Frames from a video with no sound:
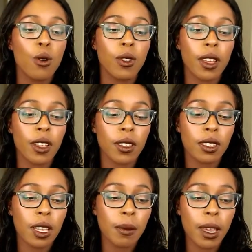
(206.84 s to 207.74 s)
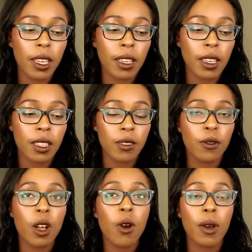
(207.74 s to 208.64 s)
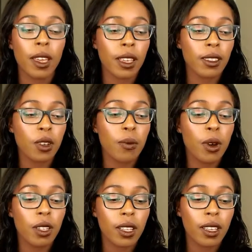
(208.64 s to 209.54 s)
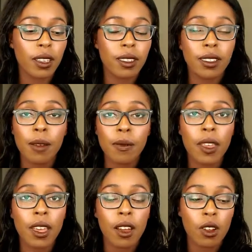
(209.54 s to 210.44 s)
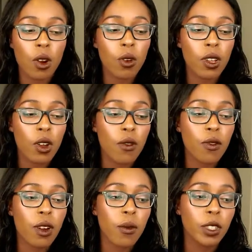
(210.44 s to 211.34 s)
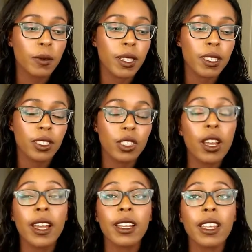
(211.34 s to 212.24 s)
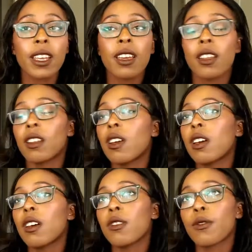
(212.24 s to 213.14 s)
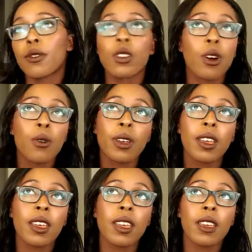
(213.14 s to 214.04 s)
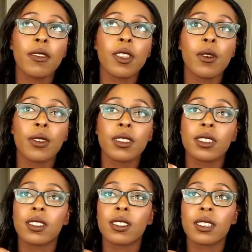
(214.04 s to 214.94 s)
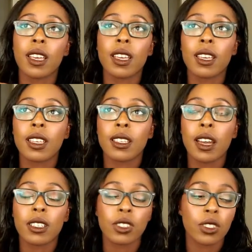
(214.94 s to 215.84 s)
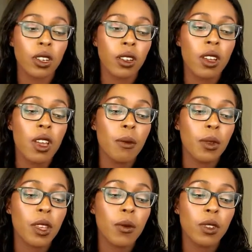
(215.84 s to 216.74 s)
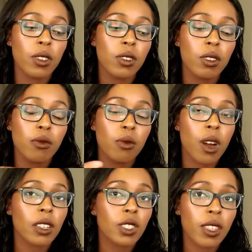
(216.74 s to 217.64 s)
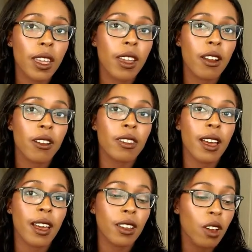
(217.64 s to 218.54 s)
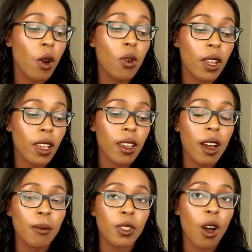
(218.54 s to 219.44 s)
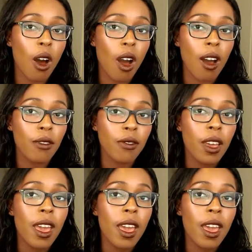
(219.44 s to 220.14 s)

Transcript: like seem like it's flowing, is they'll put like something, a coating over it, which makes it shiny and flowy, even though it's still this kinky texture. Then once you start washing the hair, that coating comes off.